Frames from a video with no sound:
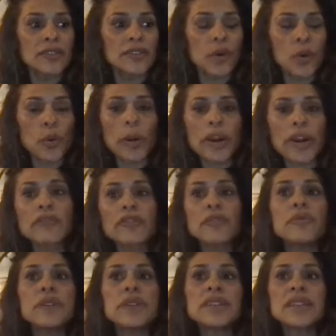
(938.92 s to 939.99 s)
for whatever
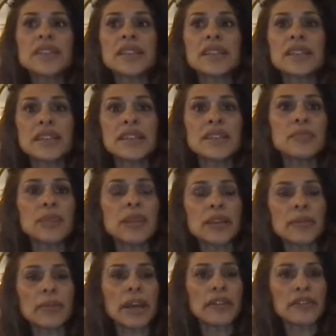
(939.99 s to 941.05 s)
reason, is
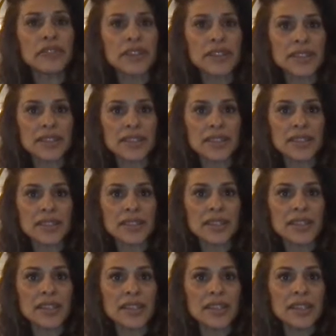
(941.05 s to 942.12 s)
being manifested.
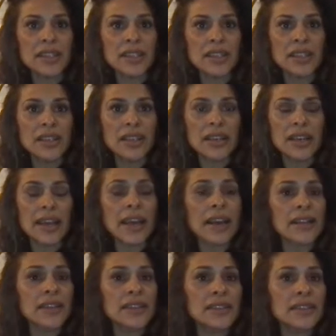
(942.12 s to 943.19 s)

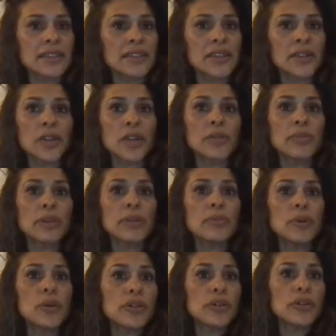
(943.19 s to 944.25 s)
And there could be
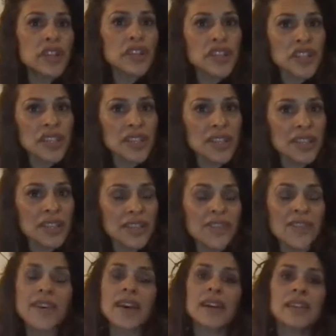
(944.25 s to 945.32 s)
motivation
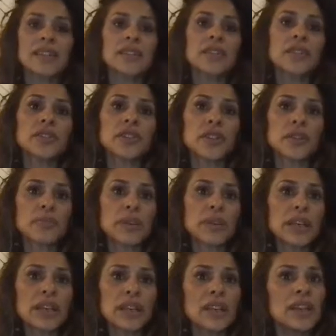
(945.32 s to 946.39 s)
in that. There could
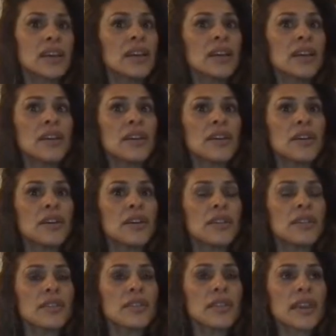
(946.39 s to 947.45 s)
be
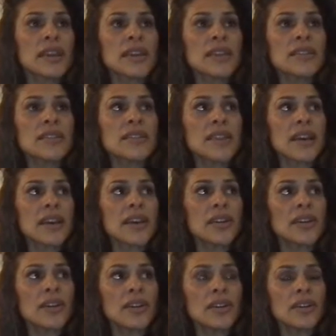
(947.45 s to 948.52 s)
things that
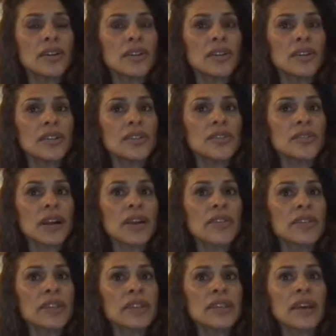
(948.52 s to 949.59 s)
are
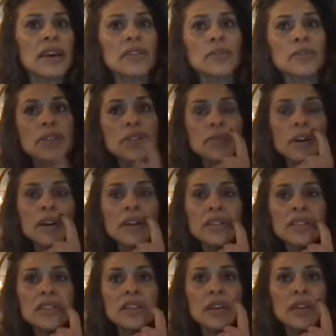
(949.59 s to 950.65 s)
driving that
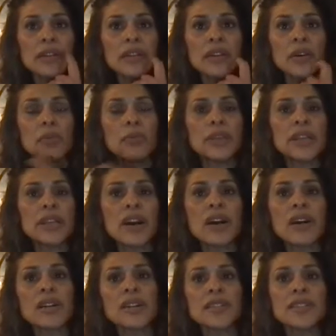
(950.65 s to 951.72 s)
response that go
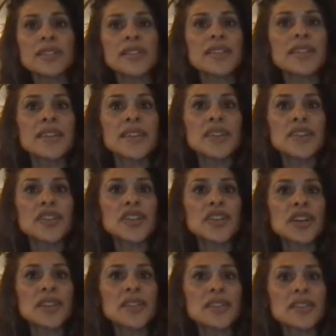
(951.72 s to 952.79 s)
beyond
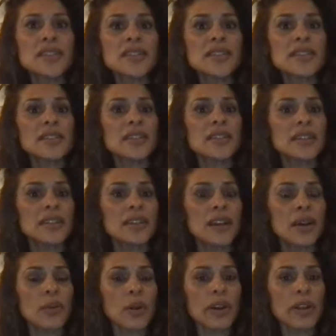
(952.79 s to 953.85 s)
just,
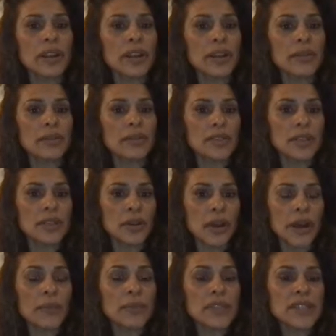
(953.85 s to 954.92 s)
I want to get, you know,
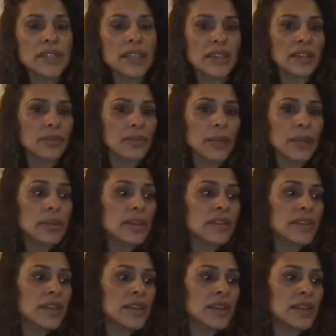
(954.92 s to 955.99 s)
I'm sick. Maybe
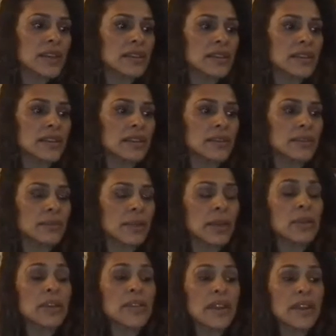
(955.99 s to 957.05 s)

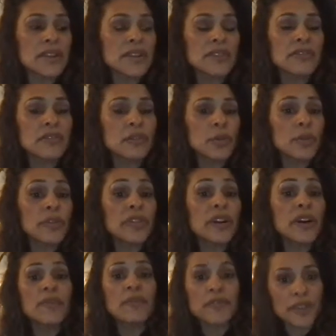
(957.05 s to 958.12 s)
that is a form of
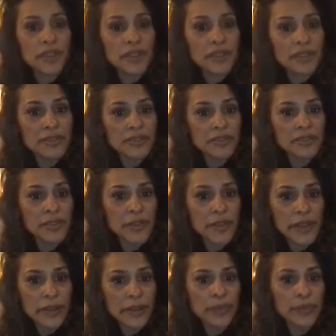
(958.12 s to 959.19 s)
comfort for
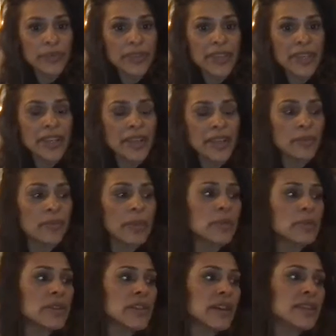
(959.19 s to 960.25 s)
them.
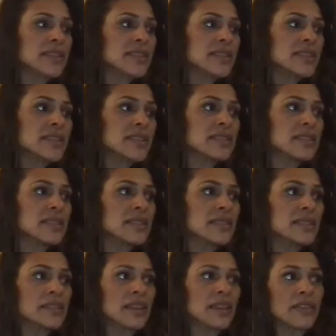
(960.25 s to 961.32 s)
Maybe that's
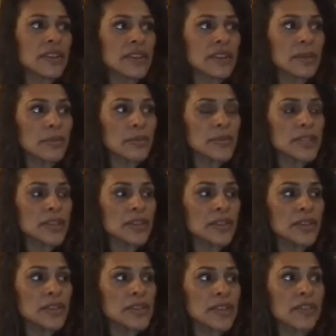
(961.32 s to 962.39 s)
giving
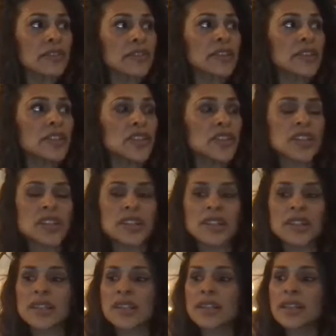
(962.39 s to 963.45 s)
themselves
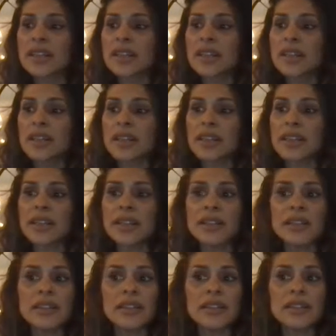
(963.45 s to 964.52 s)
definition
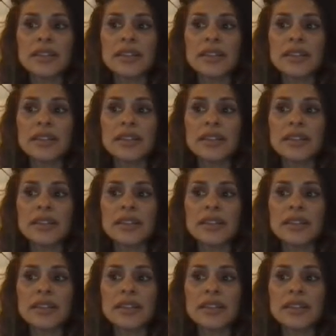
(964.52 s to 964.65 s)
in